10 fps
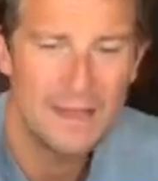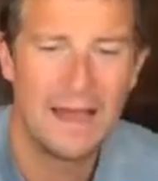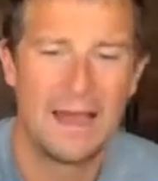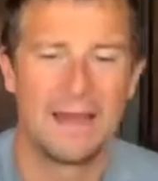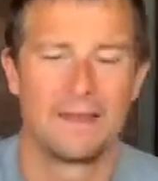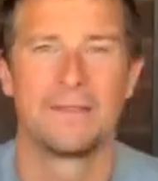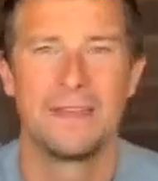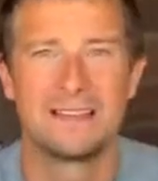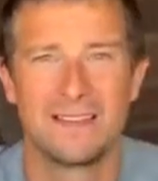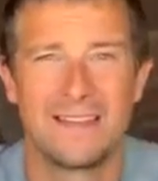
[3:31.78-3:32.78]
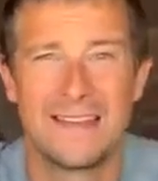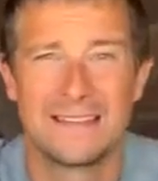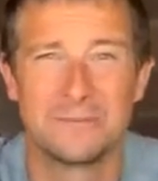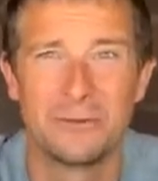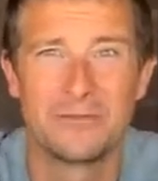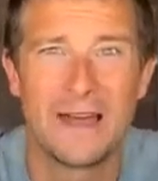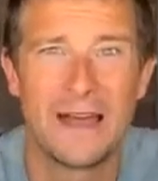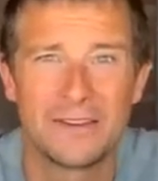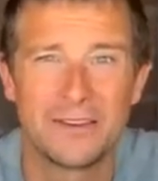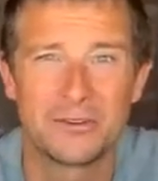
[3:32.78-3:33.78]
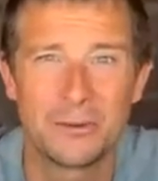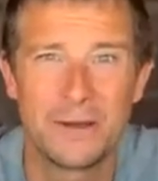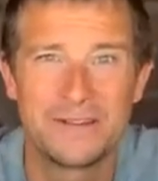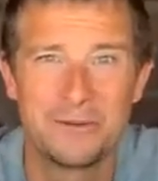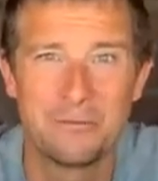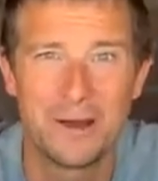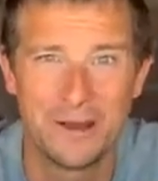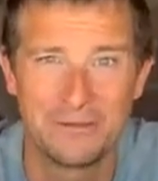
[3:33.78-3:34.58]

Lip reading: And we've now done 21